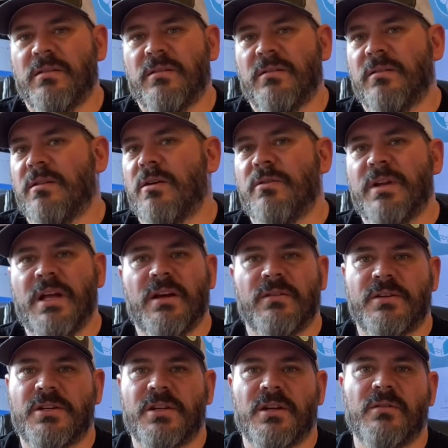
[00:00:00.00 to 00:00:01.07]
low nail
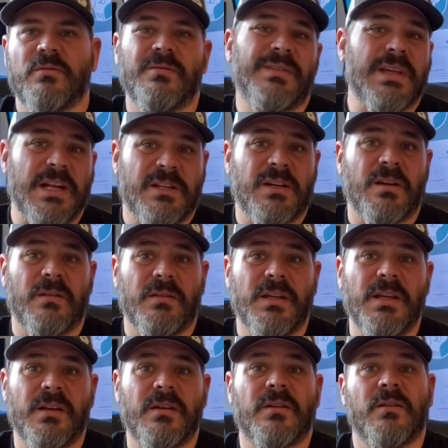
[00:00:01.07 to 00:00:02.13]
the shingle. That's going to
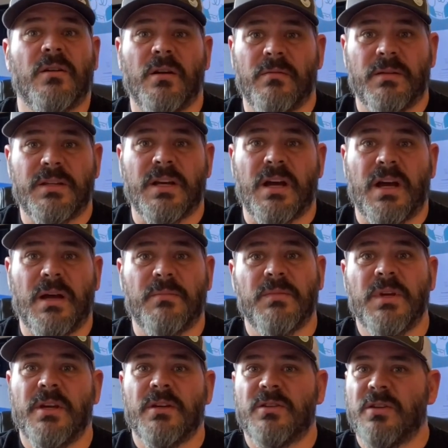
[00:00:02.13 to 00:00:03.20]
leak over time.
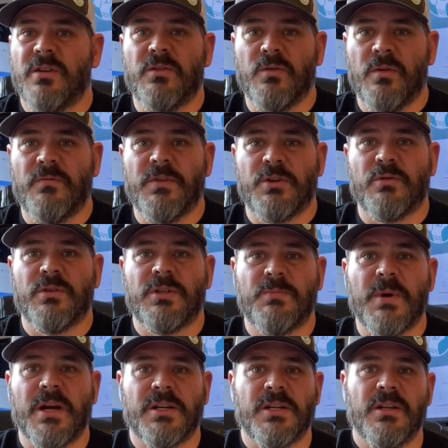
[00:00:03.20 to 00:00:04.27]
So you can do a visual
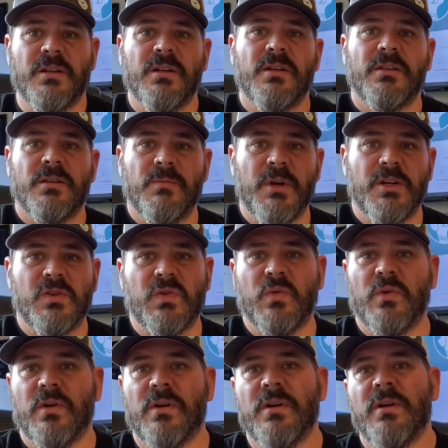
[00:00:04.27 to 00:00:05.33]
inspection to make
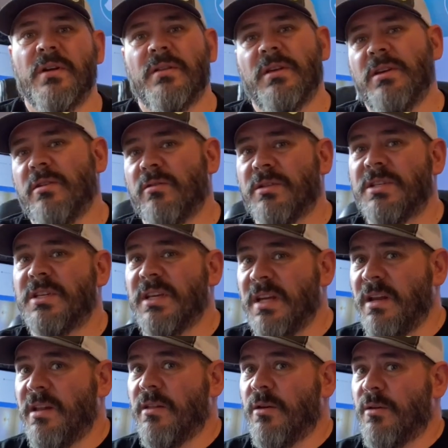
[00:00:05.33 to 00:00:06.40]
sure that you don't see
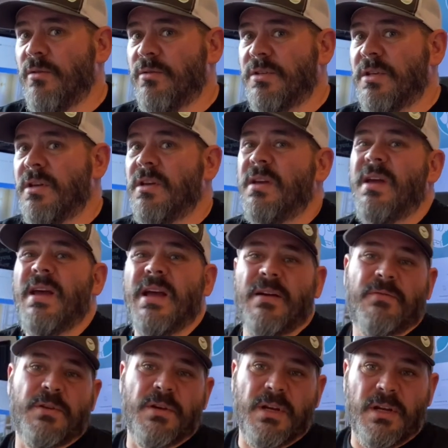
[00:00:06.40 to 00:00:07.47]
any of those
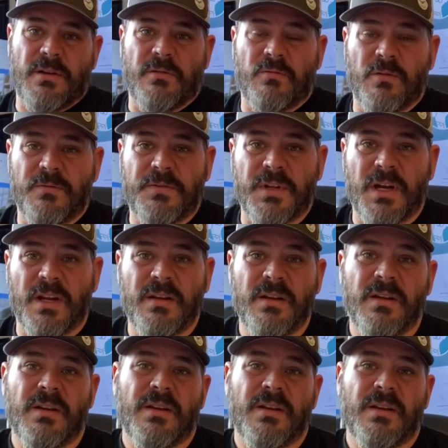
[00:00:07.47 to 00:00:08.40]
after you get your roof done.